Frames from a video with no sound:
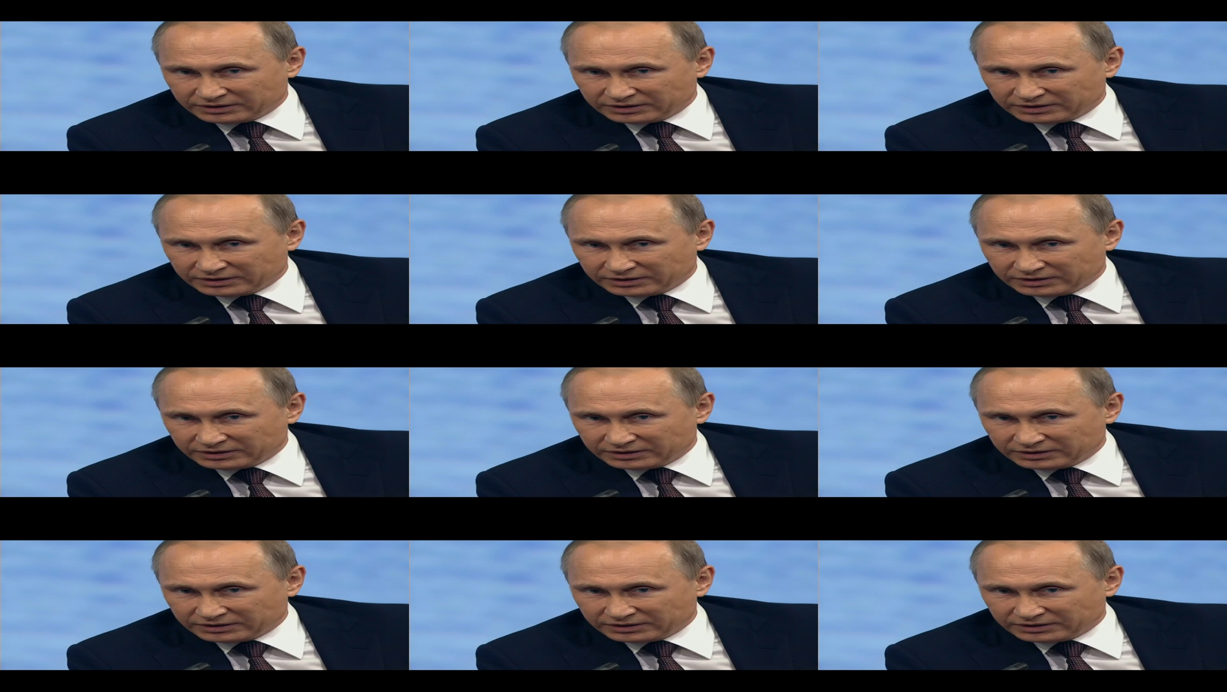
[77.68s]

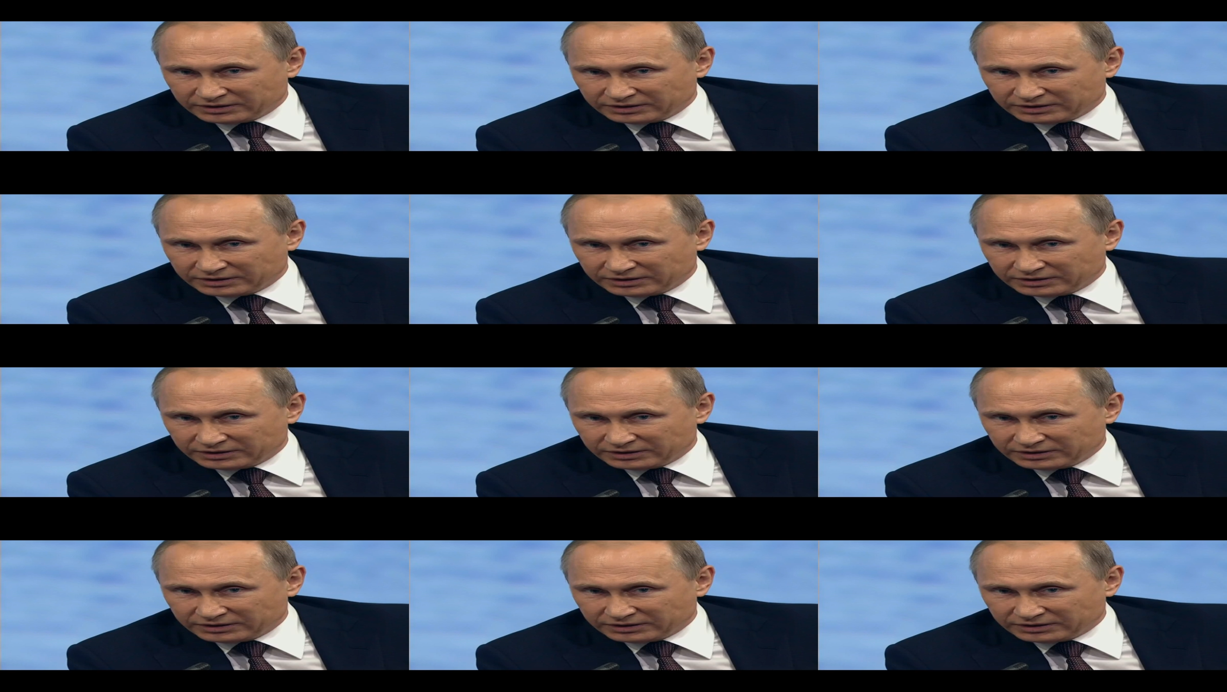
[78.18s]

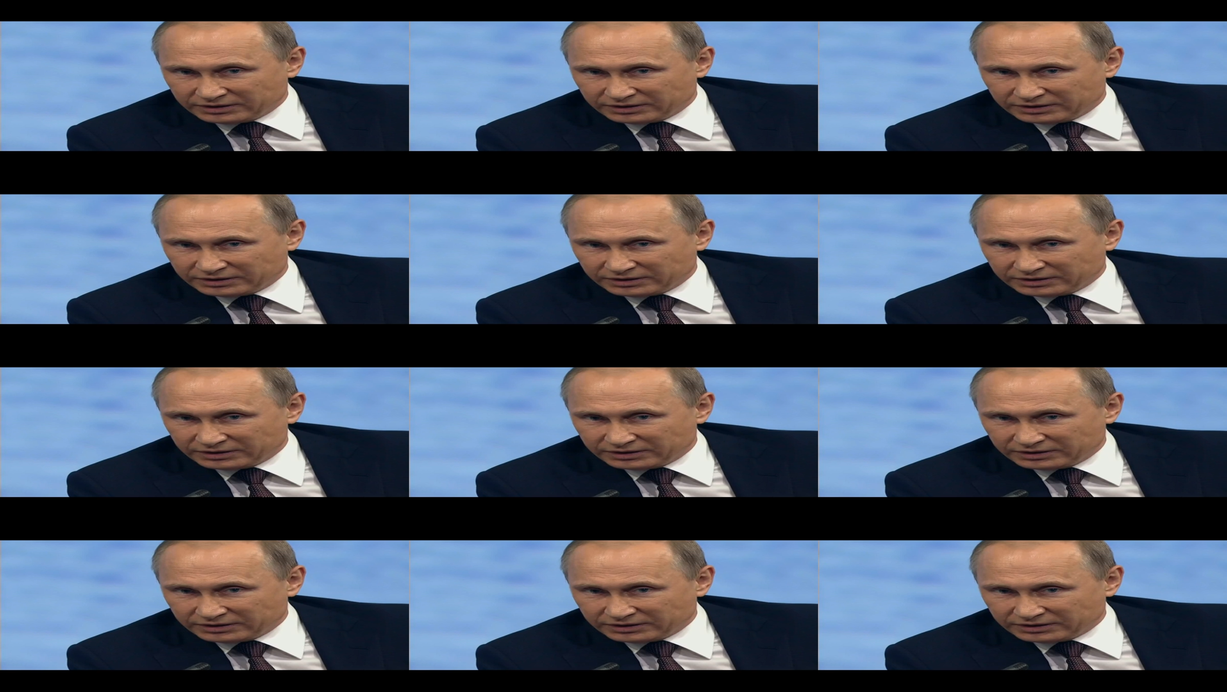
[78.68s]

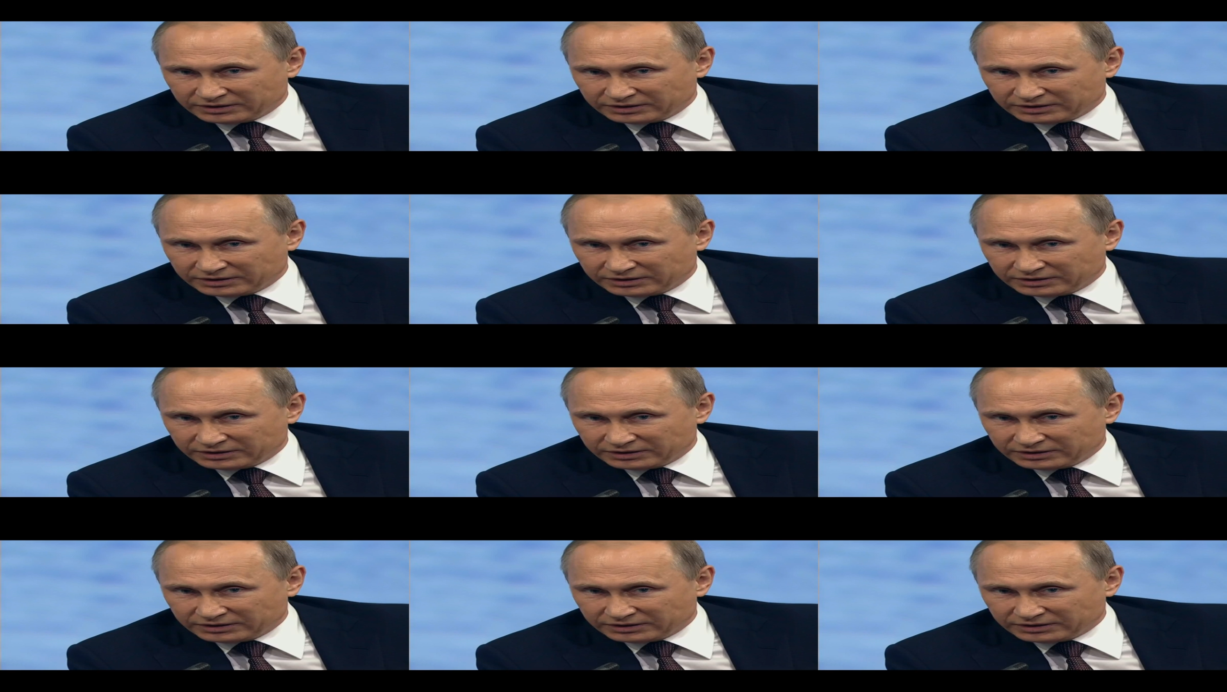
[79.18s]

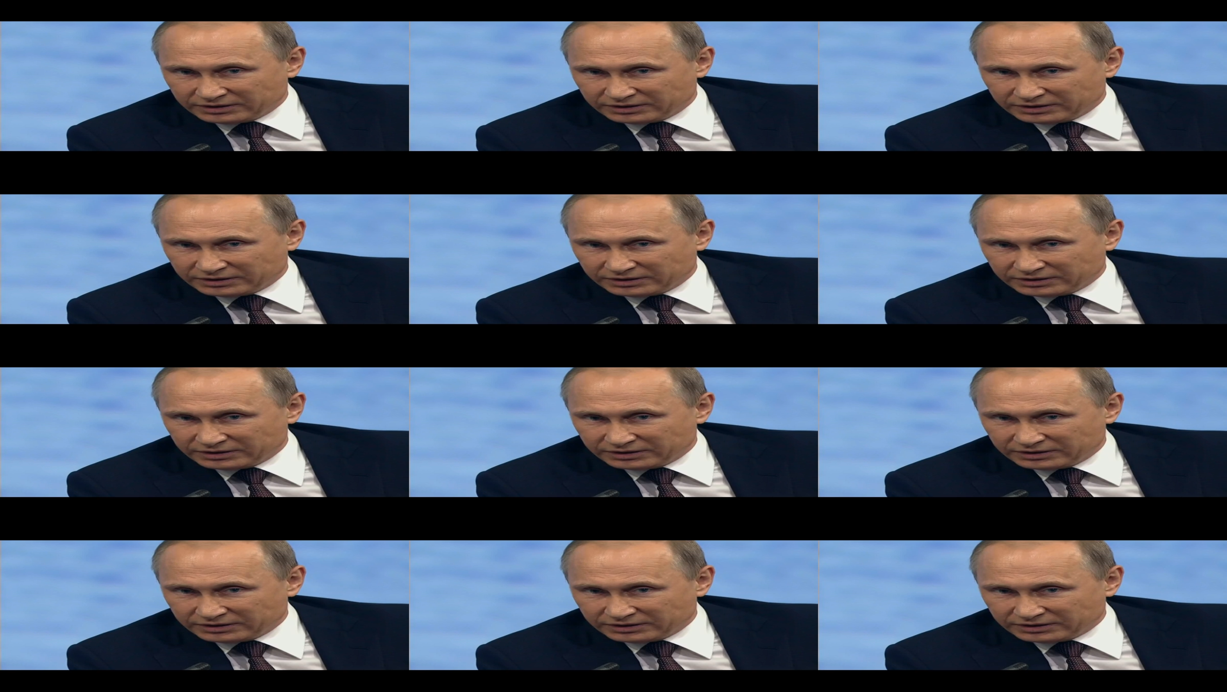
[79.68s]
[no speech]